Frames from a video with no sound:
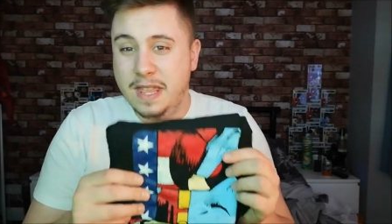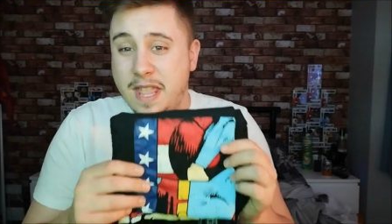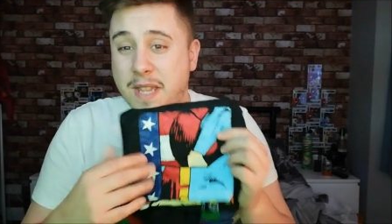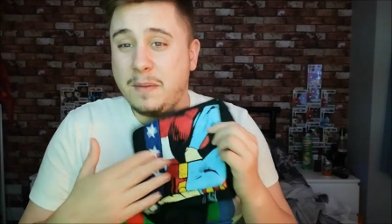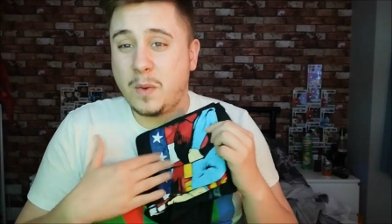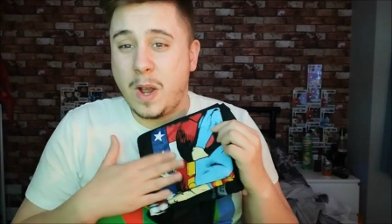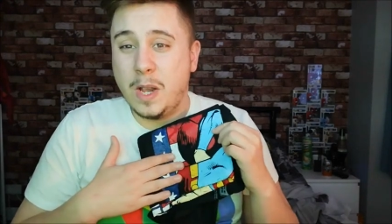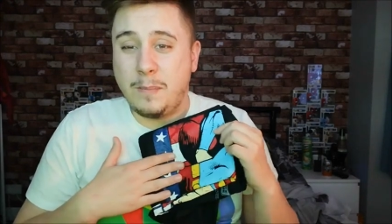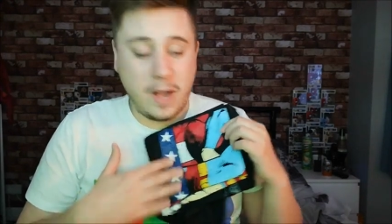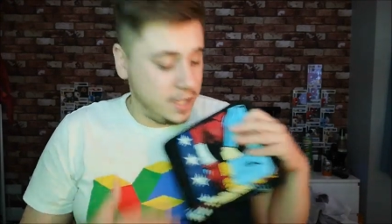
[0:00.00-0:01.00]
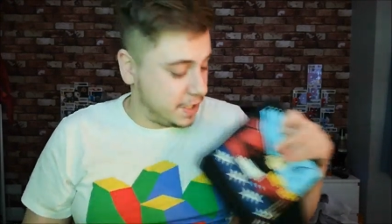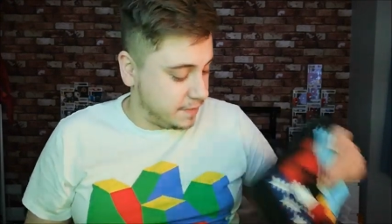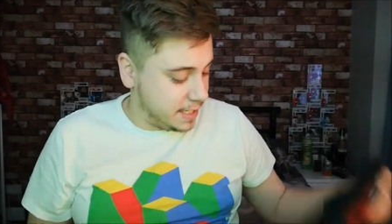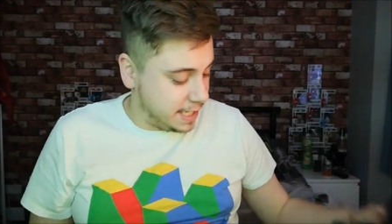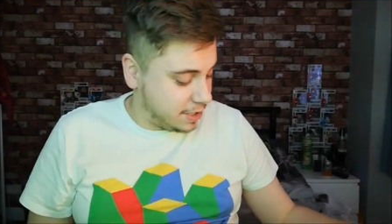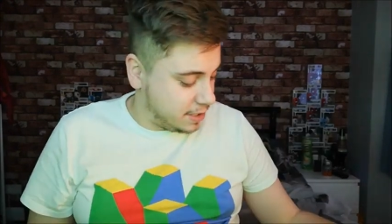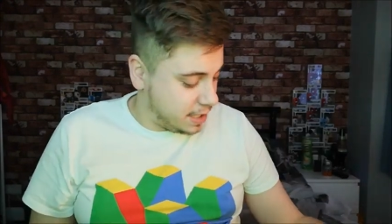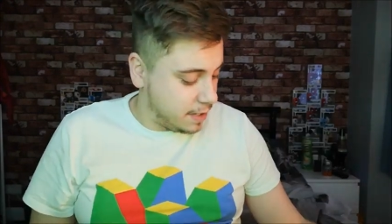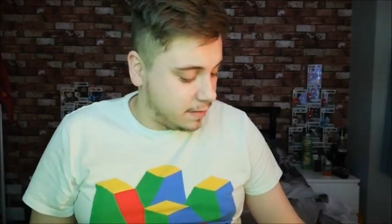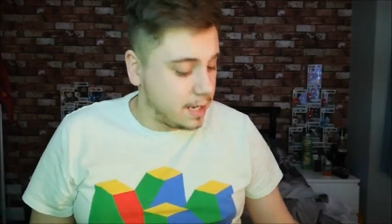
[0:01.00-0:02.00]
this was quite a good buy just for the t-shirt
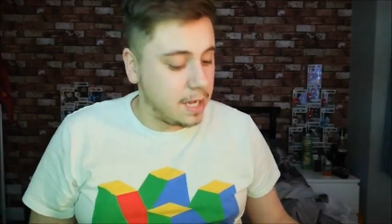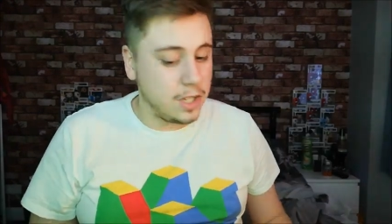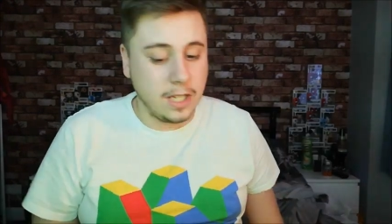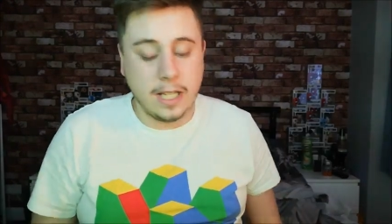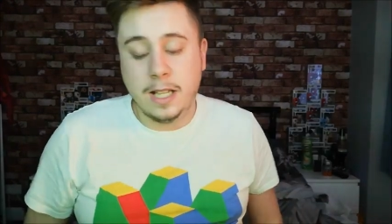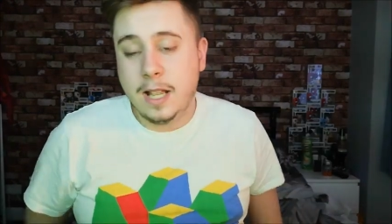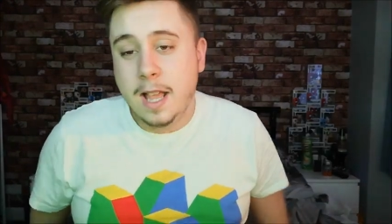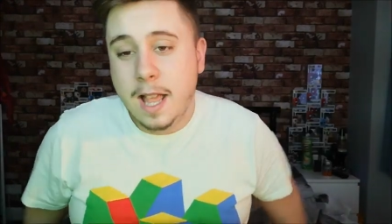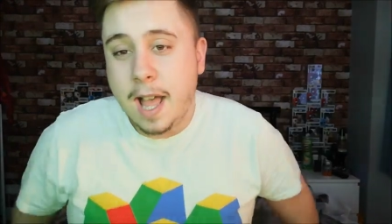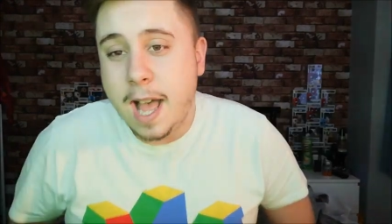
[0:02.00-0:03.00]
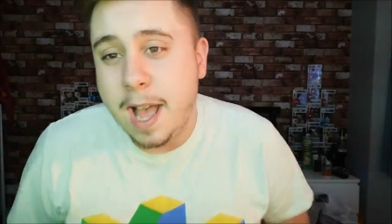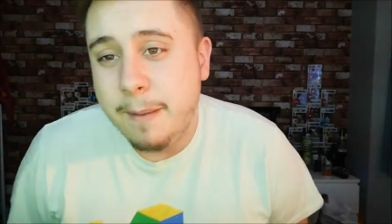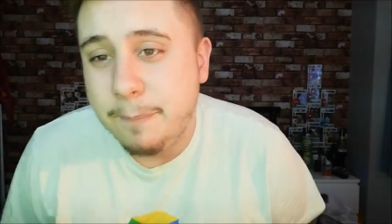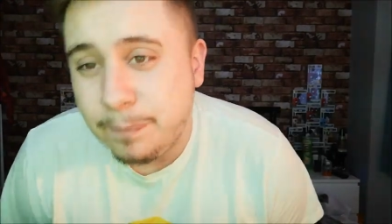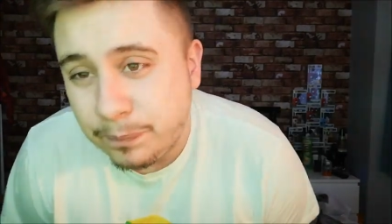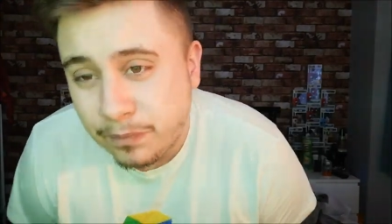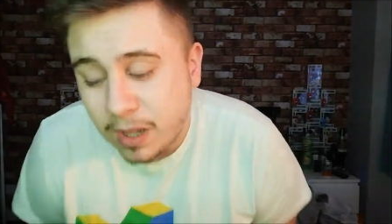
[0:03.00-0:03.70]
alone, actually. Um,